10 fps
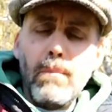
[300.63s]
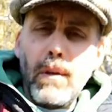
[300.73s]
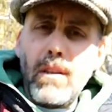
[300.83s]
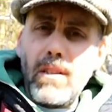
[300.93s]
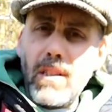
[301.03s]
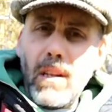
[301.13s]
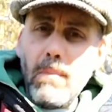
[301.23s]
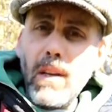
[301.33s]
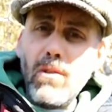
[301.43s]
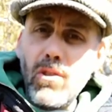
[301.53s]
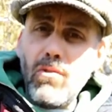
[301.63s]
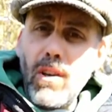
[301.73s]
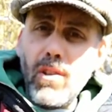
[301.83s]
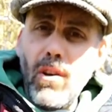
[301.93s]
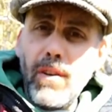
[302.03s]
because it's going to make you
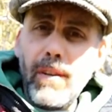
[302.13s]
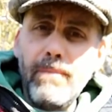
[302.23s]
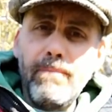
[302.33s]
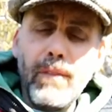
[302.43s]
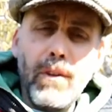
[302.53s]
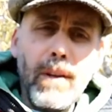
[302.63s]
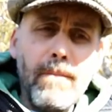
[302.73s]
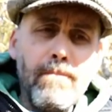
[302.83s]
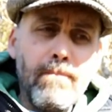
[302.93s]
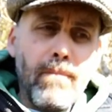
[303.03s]
stretch harder. All right.